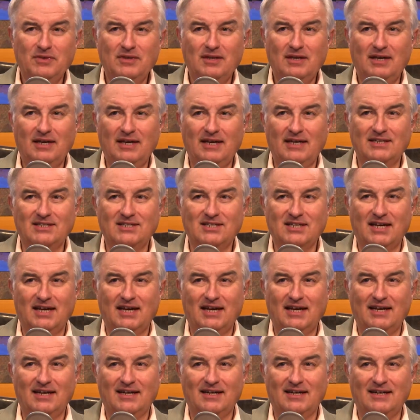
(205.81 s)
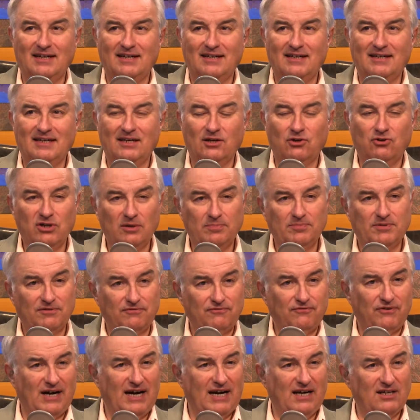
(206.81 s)
yeah. Is a encrypted
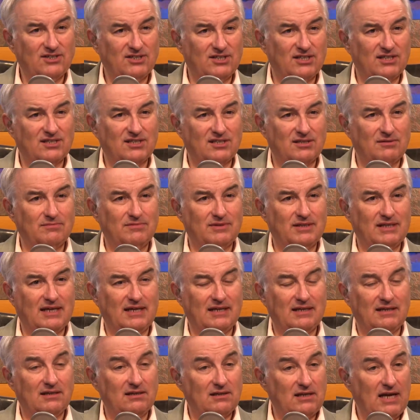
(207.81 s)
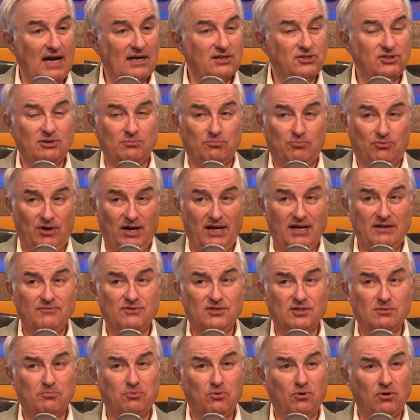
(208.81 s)
file system that actually Brave
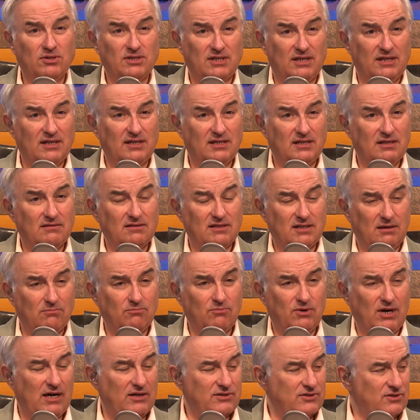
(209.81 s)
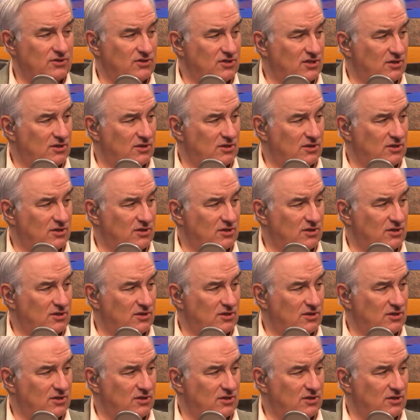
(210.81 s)
supports. I think some browsers